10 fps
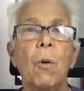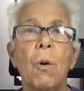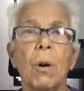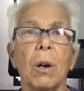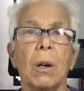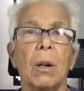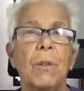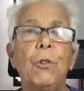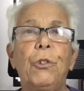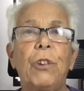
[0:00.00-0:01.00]
Or
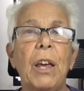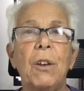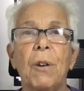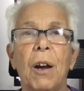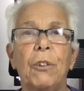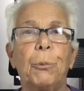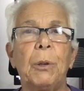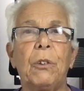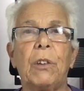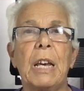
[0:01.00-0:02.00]
you say your
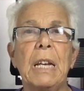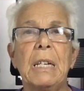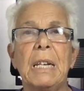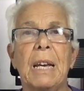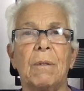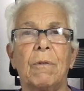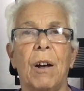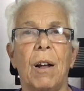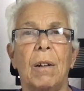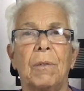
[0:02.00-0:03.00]
husband's keen to get
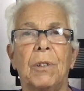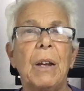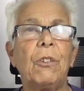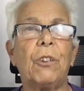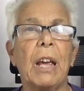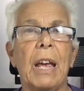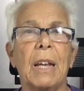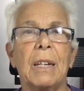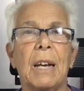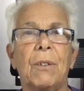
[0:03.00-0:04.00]
involved. Here's a
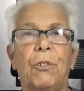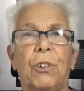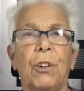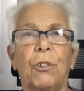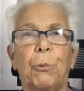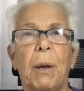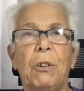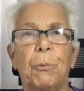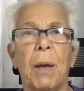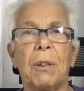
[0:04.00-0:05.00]
handout of
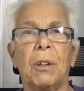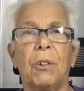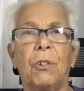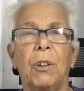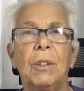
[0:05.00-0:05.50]
skills-based methods.